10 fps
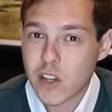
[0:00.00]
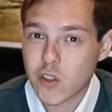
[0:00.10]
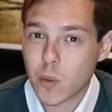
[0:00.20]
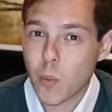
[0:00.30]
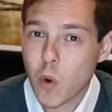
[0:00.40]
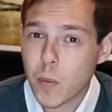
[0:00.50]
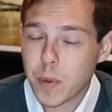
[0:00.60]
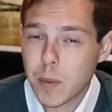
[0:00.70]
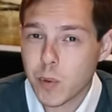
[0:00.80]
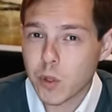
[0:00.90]
So the more
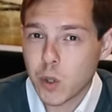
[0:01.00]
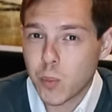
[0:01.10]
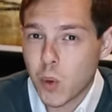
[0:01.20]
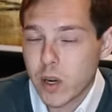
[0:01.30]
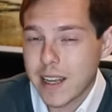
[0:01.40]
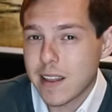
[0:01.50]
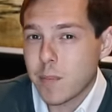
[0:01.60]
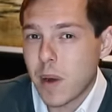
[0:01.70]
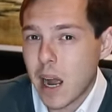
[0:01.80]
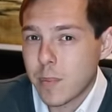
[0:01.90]
people you put in
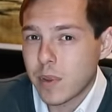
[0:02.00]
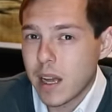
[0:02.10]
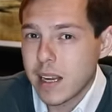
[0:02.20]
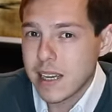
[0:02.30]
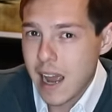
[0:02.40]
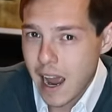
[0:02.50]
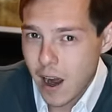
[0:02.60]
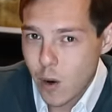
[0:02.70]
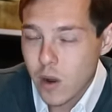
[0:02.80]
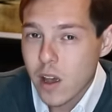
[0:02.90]
the pipeline
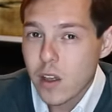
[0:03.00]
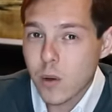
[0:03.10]
now,